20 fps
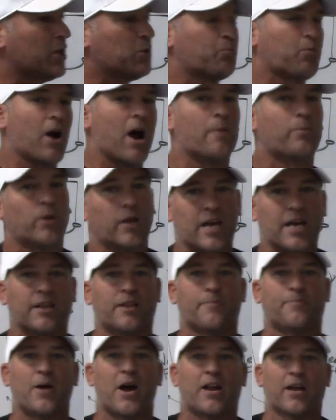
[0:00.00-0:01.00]
is probably in
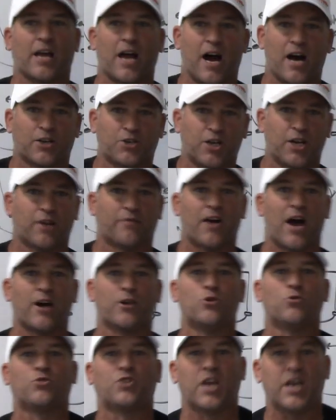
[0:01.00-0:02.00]
the pedagogy of how
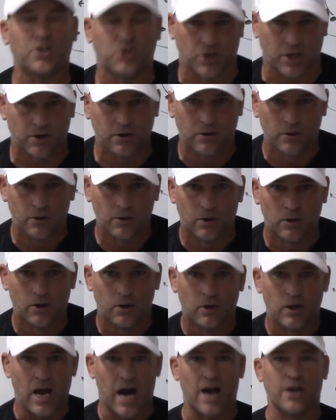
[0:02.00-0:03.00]
you teach it,
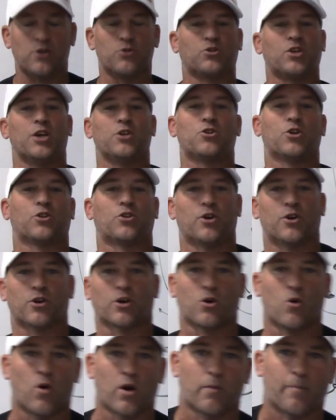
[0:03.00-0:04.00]
how you teach it to your
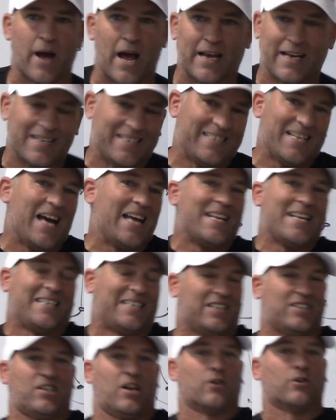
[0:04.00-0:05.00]
quarterback. It's not
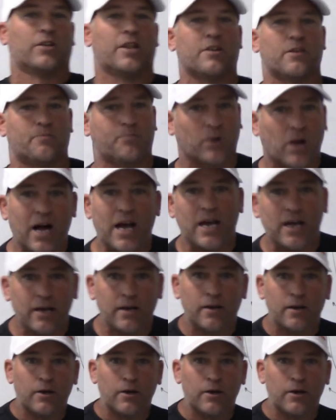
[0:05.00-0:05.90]
necessarily the play.